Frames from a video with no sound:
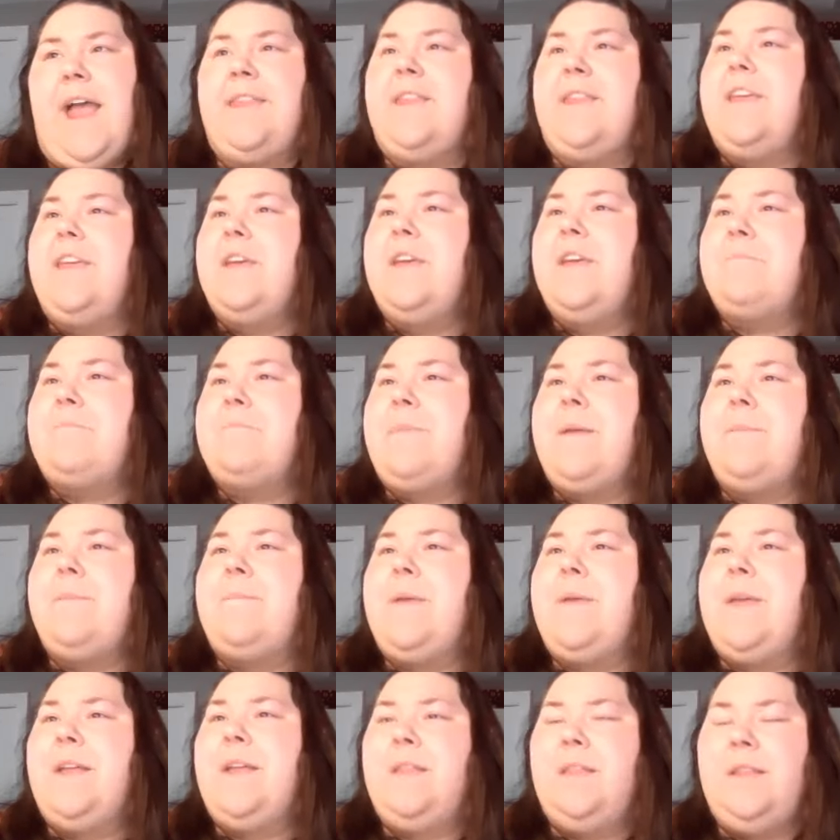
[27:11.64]
I think it might
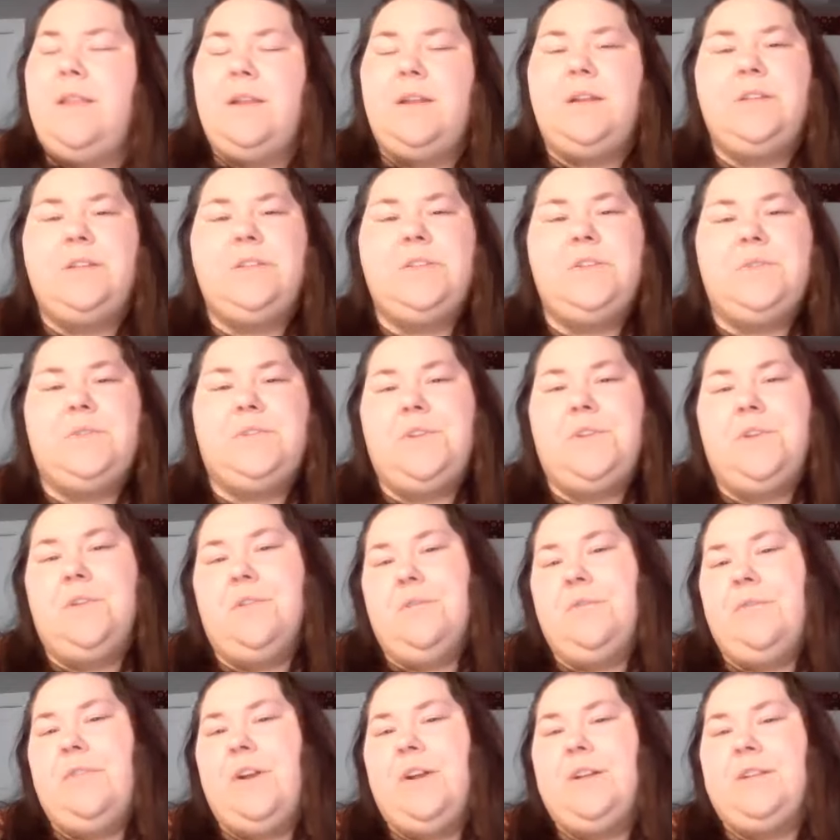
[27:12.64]
be a little too
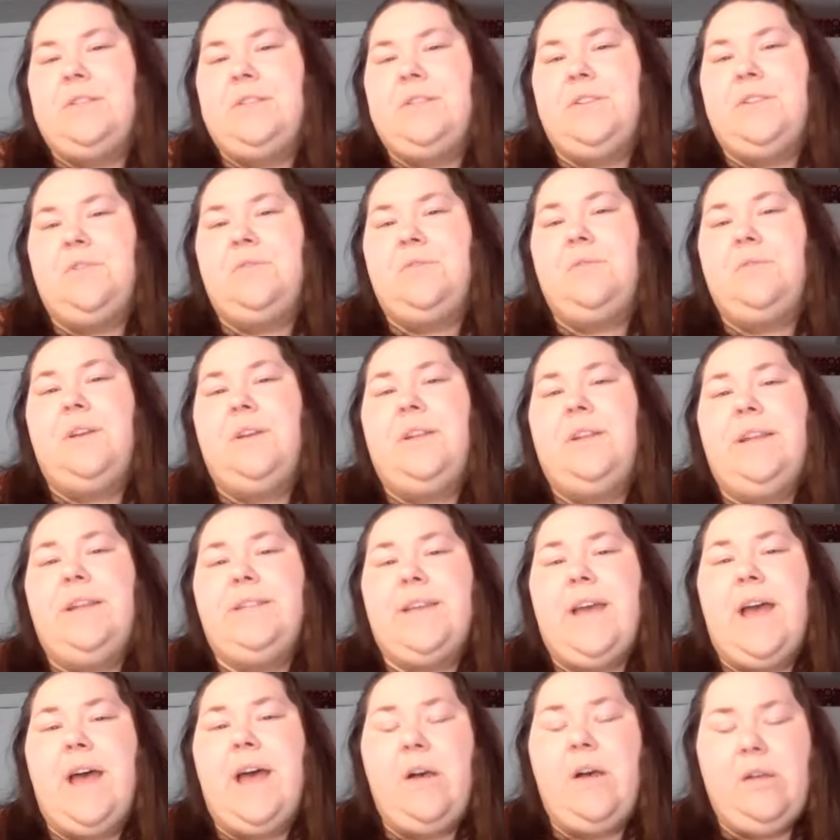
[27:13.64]
soon for us to really
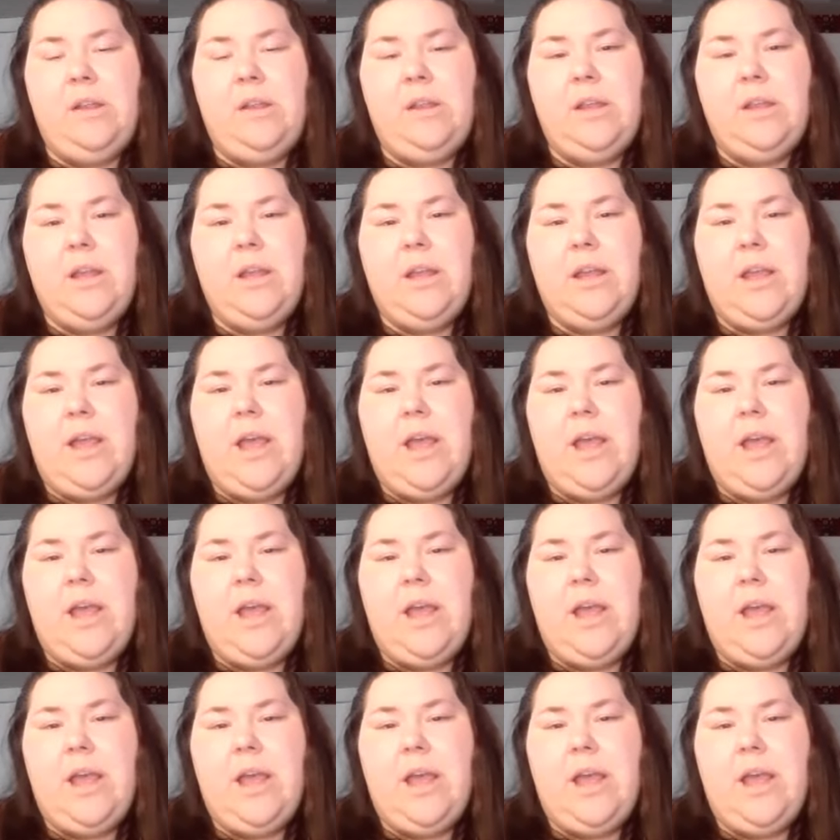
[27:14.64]
tell.